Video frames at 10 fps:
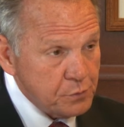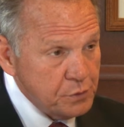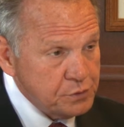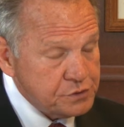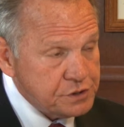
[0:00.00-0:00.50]

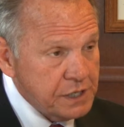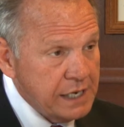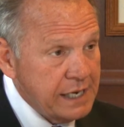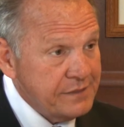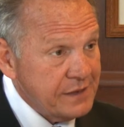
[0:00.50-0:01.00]
roots
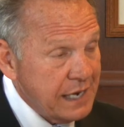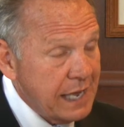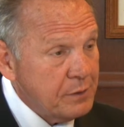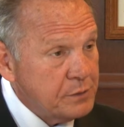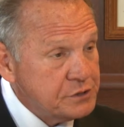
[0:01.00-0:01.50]
in the
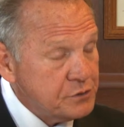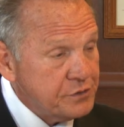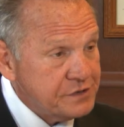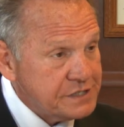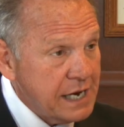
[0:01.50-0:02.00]
language or
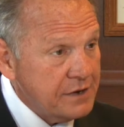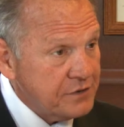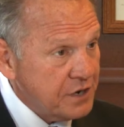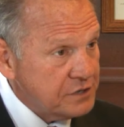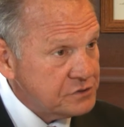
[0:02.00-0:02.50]
design of
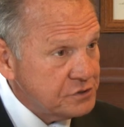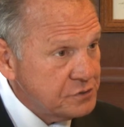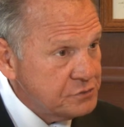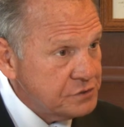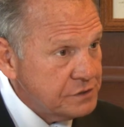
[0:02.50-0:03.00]
the
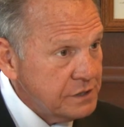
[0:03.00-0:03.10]
Constitution.